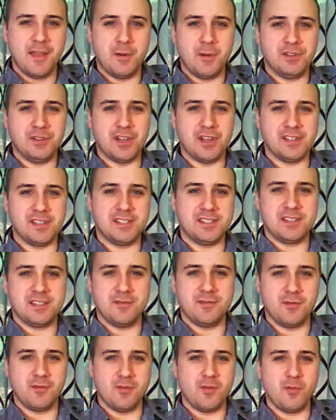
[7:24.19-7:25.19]
It would
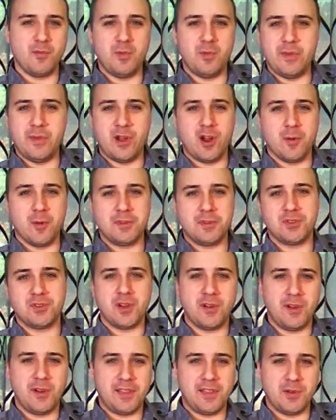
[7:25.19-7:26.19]
just, we would be
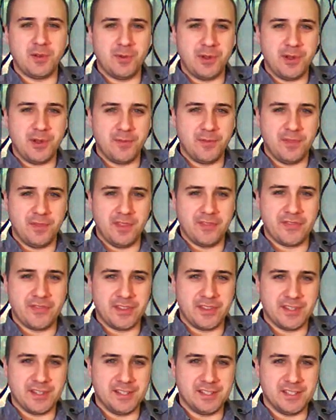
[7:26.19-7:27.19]
arbitrary at the will
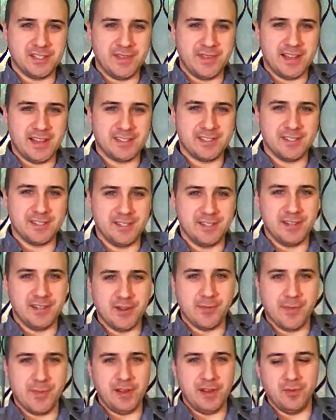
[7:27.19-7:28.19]
of the dungeon master.
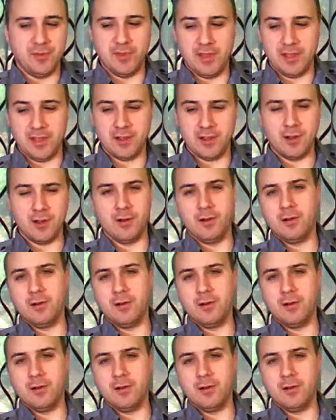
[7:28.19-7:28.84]
Mike would be like,